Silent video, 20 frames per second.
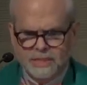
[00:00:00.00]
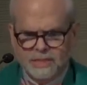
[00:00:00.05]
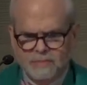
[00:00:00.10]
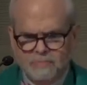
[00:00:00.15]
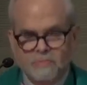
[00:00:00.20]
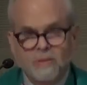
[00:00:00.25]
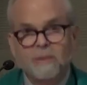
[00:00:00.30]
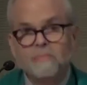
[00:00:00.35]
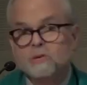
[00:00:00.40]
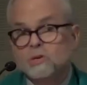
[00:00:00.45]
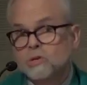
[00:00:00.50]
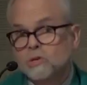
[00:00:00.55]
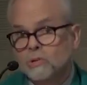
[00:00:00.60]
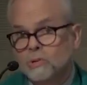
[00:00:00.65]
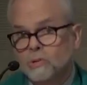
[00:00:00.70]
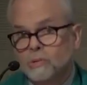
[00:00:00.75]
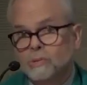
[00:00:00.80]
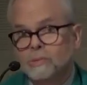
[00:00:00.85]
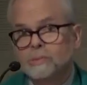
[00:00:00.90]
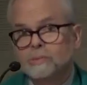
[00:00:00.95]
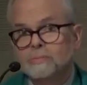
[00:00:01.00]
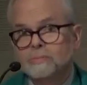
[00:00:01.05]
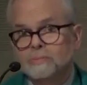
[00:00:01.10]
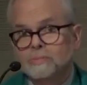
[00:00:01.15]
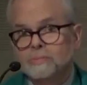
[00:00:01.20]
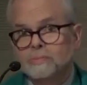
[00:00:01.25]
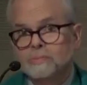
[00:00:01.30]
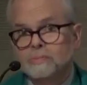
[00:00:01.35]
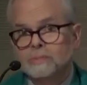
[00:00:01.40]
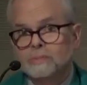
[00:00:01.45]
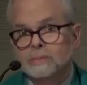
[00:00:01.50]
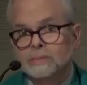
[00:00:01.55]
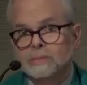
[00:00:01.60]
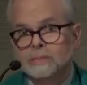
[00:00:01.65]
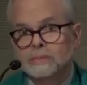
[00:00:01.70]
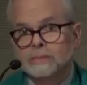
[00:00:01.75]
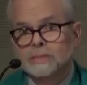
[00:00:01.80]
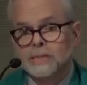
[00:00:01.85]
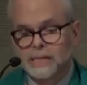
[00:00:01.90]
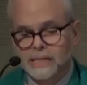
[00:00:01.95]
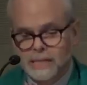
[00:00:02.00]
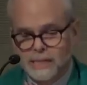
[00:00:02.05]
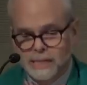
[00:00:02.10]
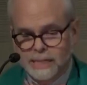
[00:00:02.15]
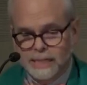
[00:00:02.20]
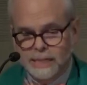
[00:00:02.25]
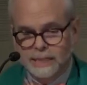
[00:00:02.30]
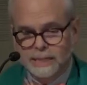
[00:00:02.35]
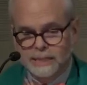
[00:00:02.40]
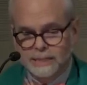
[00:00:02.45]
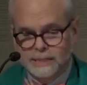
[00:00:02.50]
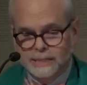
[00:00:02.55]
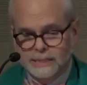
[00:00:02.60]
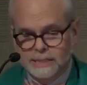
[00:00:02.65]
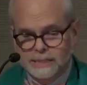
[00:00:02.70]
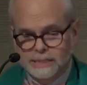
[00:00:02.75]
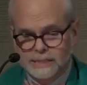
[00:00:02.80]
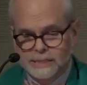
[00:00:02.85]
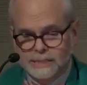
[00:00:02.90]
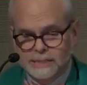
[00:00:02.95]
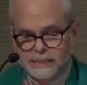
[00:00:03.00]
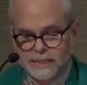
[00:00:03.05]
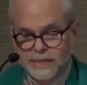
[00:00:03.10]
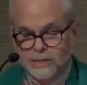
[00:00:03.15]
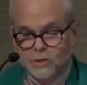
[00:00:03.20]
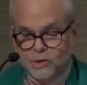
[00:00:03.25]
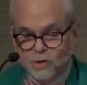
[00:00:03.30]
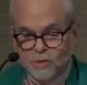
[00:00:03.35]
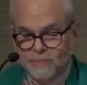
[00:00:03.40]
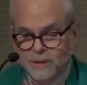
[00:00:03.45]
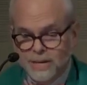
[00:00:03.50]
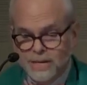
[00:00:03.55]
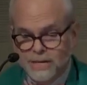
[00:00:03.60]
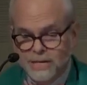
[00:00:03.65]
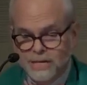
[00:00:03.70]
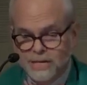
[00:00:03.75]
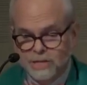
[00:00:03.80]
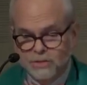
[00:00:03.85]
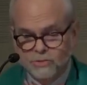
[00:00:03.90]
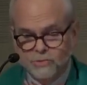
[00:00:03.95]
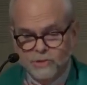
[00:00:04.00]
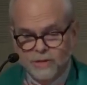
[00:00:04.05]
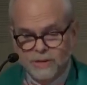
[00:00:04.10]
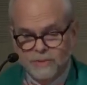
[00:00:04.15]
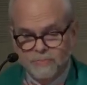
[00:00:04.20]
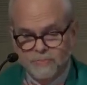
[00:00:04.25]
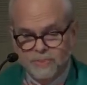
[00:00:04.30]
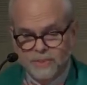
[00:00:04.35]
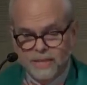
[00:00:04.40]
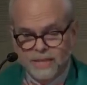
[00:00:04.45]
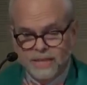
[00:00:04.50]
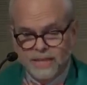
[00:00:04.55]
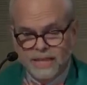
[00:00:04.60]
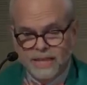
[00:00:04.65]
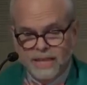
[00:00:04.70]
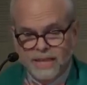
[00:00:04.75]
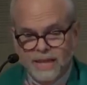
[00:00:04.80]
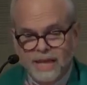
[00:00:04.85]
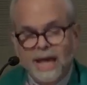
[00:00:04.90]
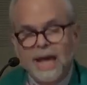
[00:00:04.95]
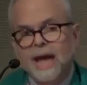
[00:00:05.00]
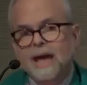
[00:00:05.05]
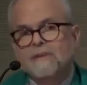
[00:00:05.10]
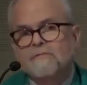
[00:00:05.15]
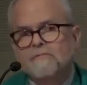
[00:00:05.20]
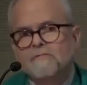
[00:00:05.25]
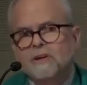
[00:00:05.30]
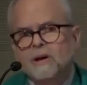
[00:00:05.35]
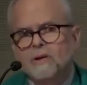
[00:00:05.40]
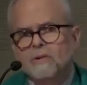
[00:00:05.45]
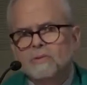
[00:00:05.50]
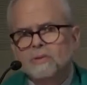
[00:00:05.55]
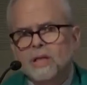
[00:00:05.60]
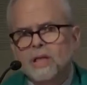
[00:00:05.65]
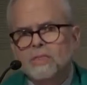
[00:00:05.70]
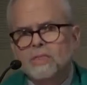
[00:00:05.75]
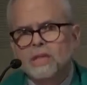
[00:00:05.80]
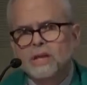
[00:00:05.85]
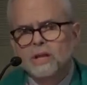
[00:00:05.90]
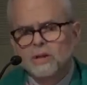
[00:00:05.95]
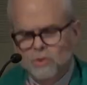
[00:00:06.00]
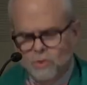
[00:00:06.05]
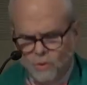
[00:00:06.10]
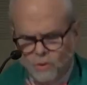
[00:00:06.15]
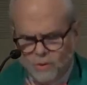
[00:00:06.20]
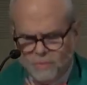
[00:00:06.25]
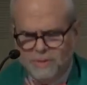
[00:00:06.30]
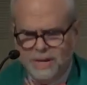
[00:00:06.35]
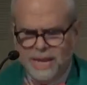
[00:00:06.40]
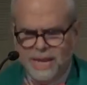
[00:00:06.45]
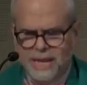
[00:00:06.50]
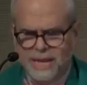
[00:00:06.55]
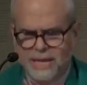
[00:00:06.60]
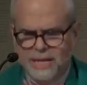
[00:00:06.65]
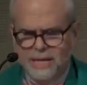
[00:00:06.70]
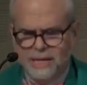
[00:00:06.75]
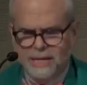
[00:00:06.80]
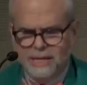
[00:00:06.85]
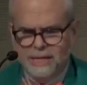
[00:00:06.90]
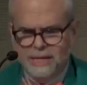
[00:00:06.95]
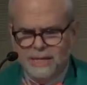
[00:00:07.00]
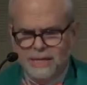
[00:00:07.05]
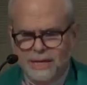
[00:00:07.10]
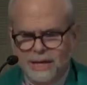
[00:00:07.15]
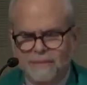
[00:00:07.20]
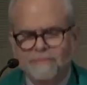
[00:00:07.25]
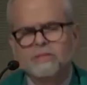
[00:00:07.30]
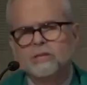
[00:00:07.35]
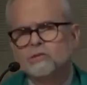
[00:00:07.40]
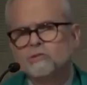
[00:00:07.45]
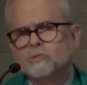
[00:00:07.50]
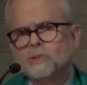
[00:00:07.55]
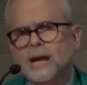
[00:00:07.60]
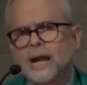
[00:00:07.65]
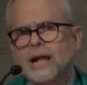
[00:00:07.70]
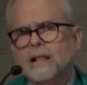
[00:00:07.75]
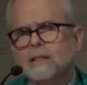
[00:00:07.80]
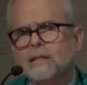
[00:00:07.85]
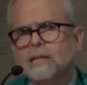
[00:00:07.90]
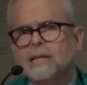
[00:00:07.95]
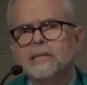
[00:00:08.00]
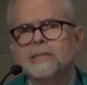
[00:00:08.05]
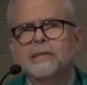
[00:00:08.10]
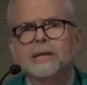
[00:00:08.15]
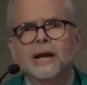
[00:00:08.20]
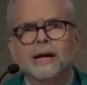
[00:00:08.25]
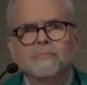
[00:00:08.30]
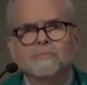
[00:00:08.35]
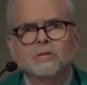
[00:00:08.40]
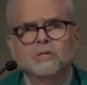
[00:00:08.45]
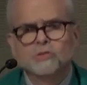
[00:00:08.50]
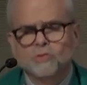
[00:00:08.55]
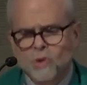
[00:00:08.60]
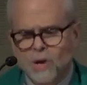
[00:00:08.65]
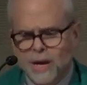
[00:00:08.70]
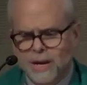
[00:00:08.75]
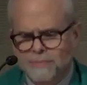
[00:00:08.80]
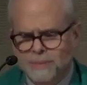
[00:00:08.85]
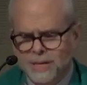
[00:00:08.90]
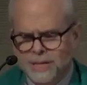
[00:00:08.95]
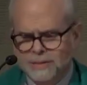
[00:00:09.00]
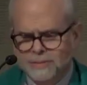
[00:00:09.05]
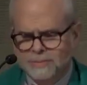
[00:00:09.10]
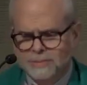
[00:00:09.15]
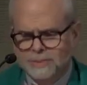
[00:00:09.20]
Maybe you, like I, and so many in history, have felt the enormity of this reality that I'm describing.